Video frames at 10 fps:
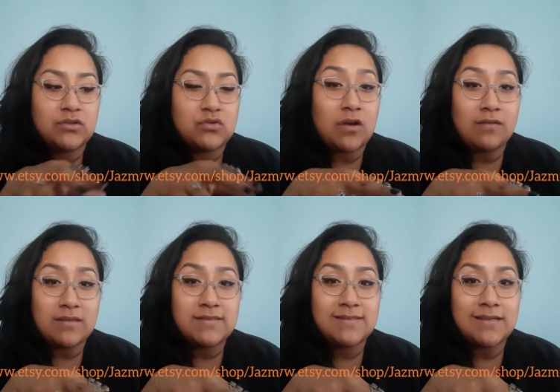draw
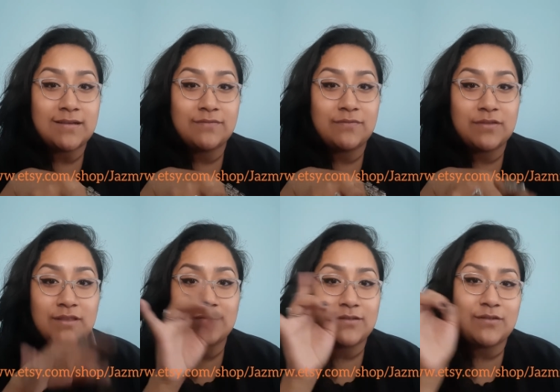this stuff
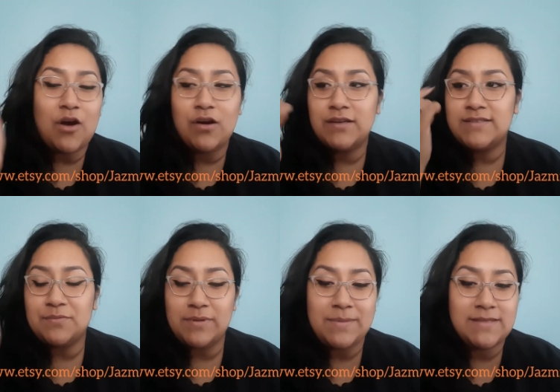hearts,
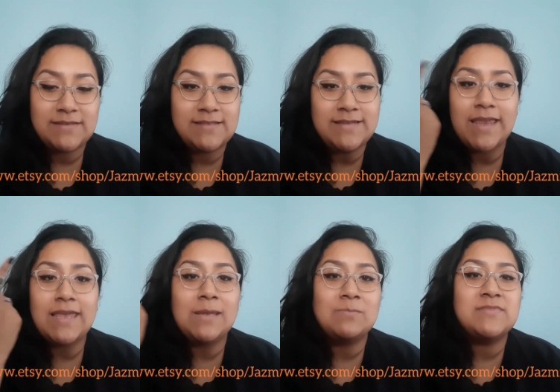ribbons,
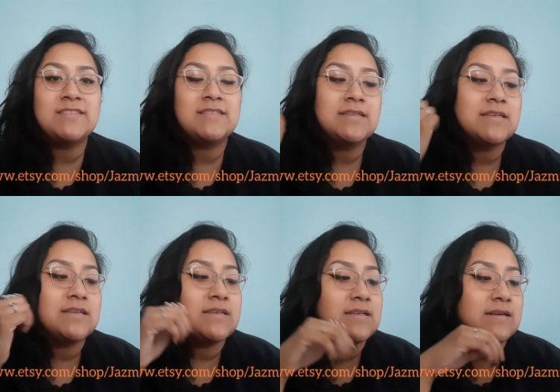names.
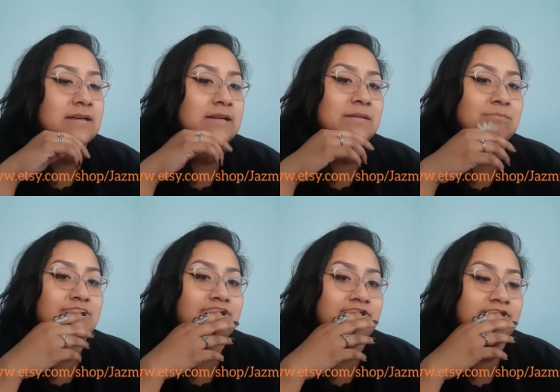Um,